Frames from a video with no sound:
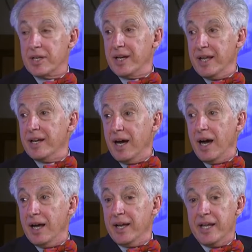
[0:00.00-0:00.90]
an
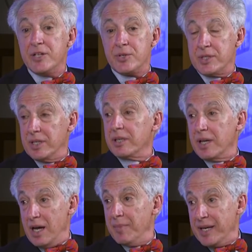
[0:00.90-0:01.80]
interesting
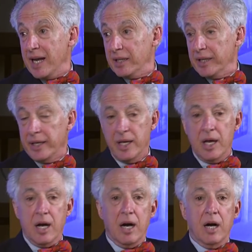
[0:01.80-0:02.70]
commonality
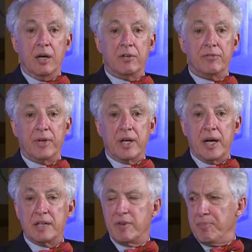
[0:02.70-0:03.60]
of a
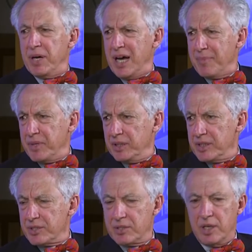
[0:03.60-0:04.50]
kind of a
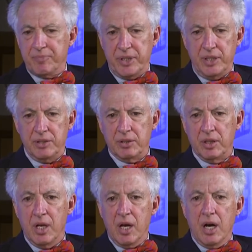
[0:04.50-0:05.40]
populist
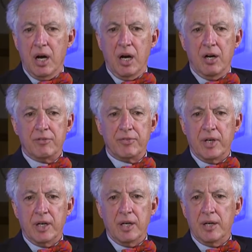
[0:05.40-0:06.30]
appeal of
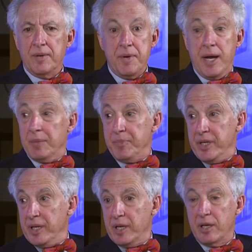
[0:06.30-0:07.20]
not
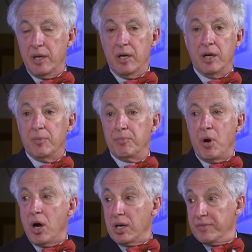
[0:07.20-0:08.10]
being
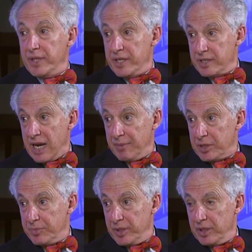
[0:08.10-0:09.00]
part of the
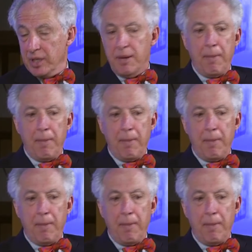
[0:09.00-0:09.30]
establishment,